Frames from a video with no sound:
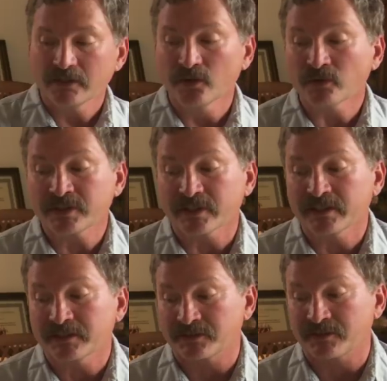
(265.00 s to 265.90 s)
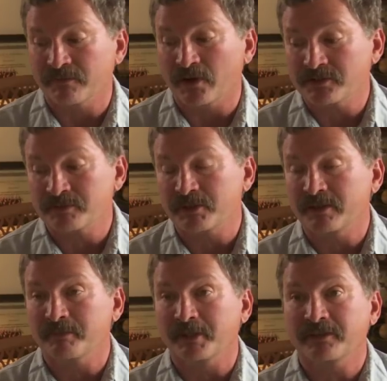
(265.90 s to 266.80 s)
No-tilling is a far
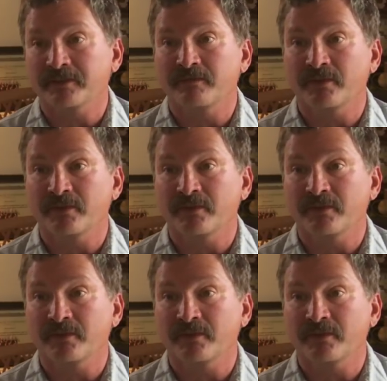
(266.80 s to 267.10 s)
superior method